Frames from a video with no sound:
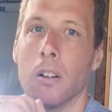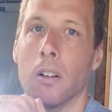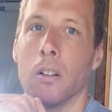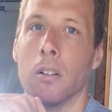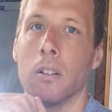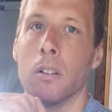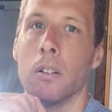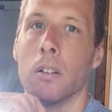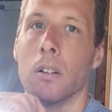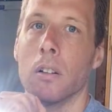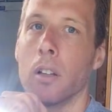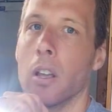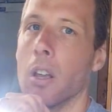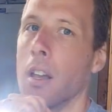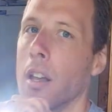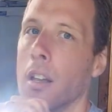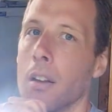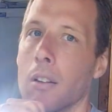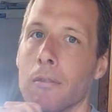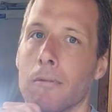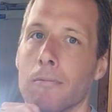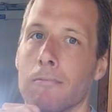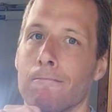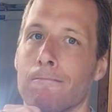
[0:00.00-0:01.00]

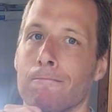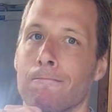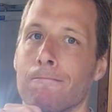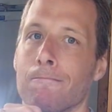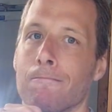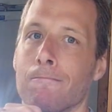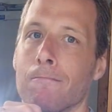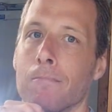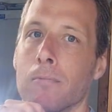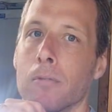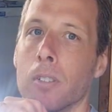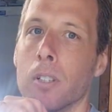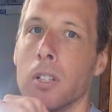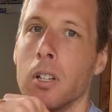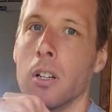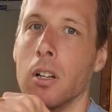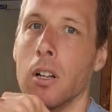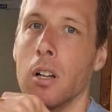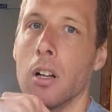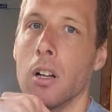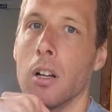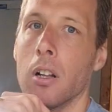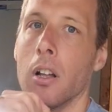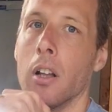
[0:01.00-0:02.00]
okay.
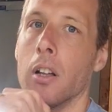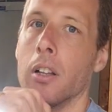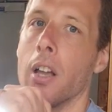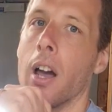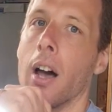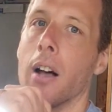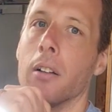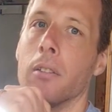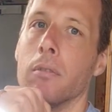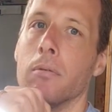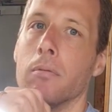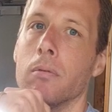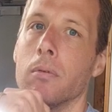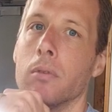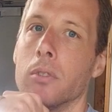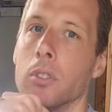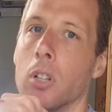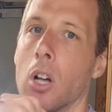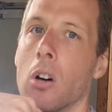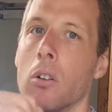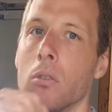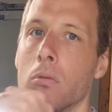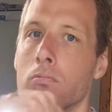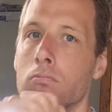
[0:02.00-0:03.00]
Yeah,
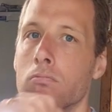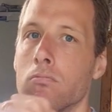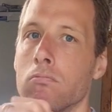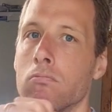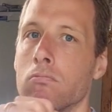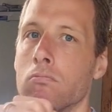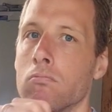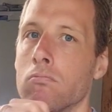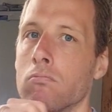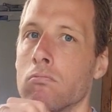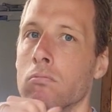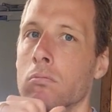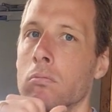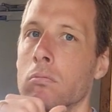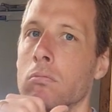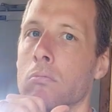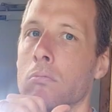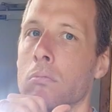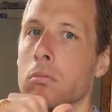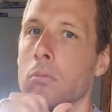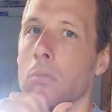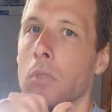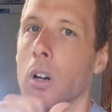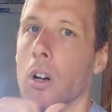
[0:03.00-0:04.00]
no?
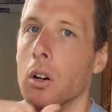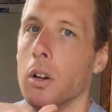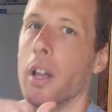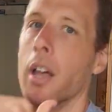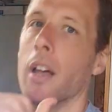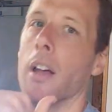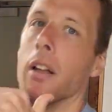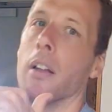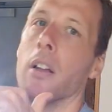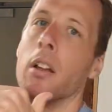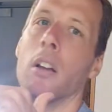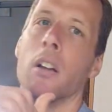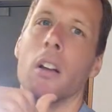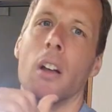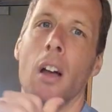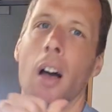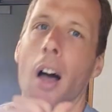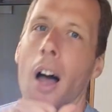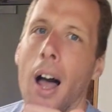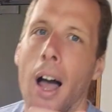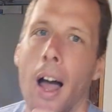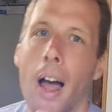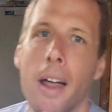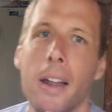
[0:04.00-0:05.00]
Okay,
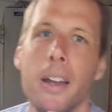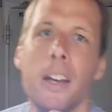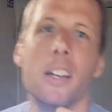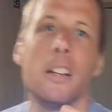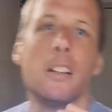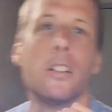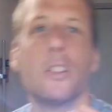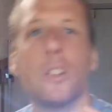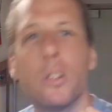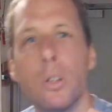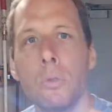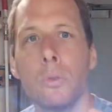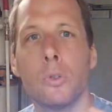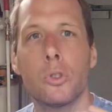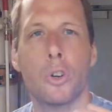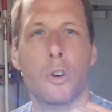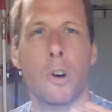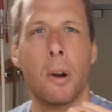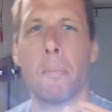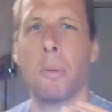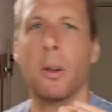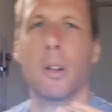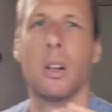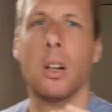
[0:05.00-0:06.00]
I need 2
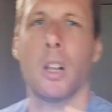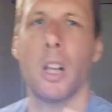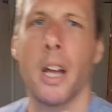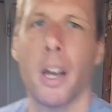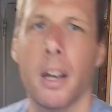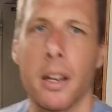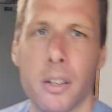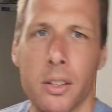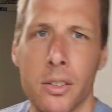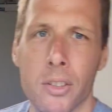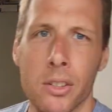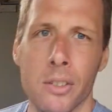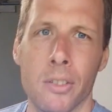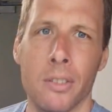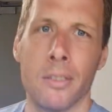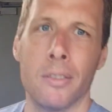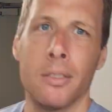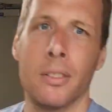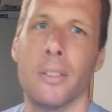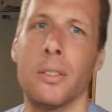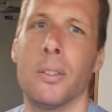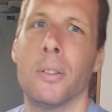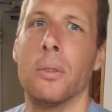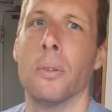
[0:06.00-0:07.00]
triple clicks
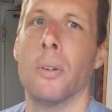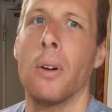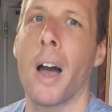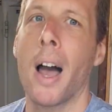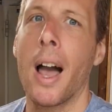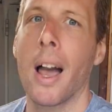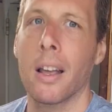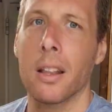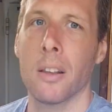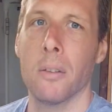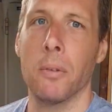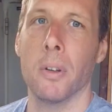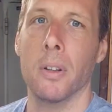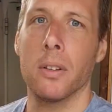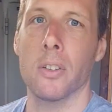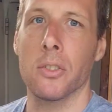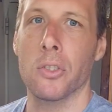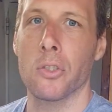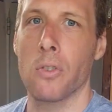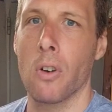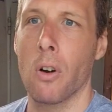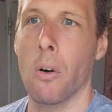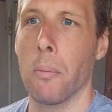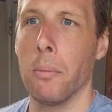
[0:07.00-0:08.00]
to activate the
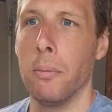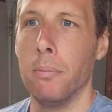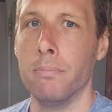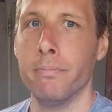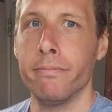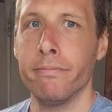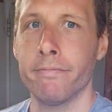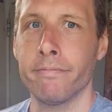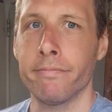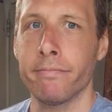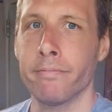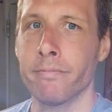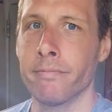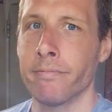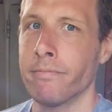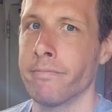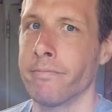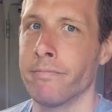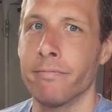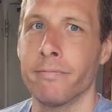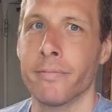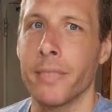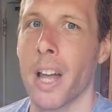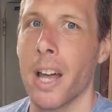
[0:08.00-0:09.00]
strobe.
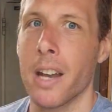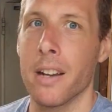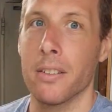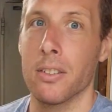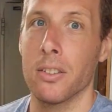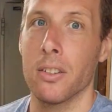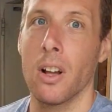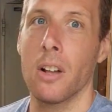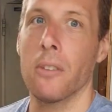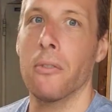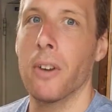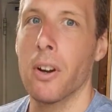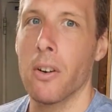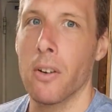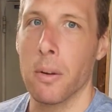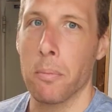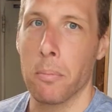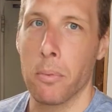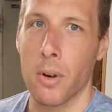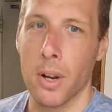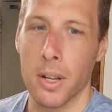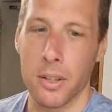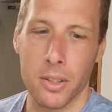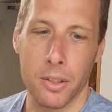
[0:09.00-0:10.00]
That is not very
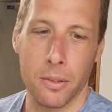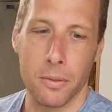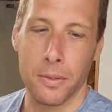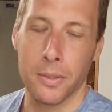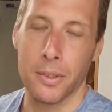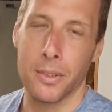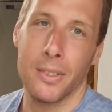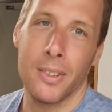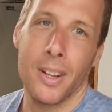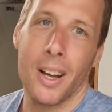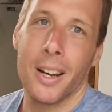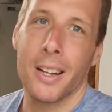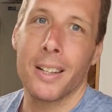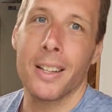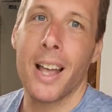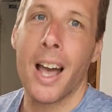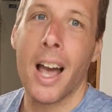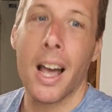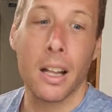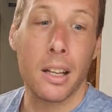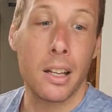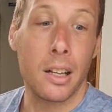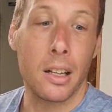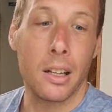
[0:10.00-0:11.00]
impressive. It's not a
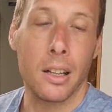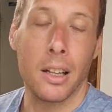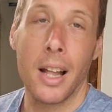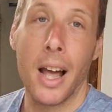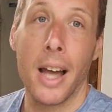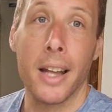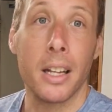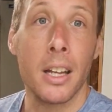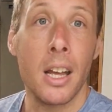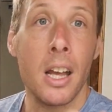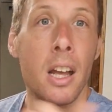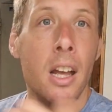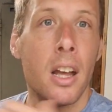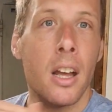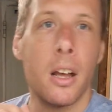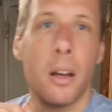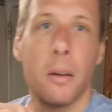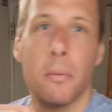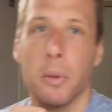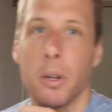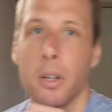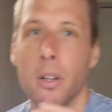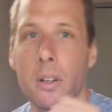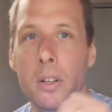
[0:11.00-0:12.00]
tactical light.
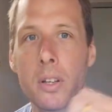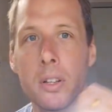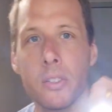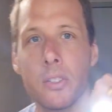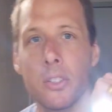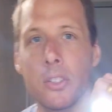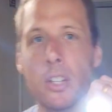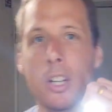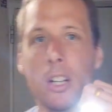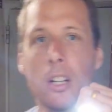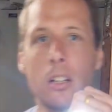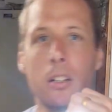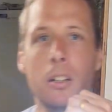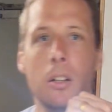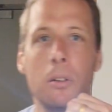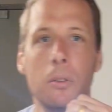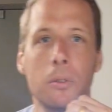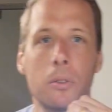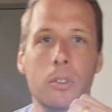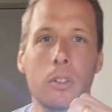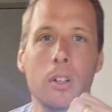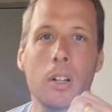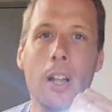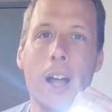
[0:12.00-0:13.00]
I mean, you can still
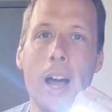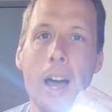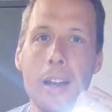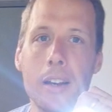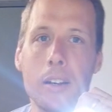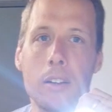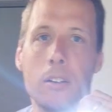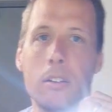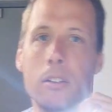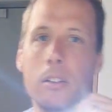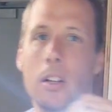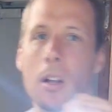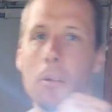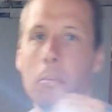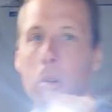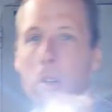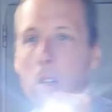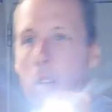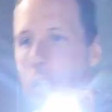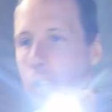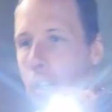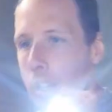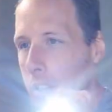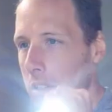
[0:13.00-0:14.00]
use the light, double
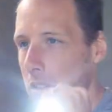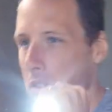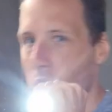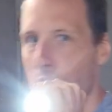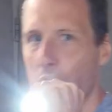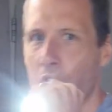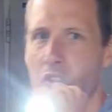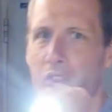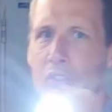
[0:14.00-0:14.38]
click. It's a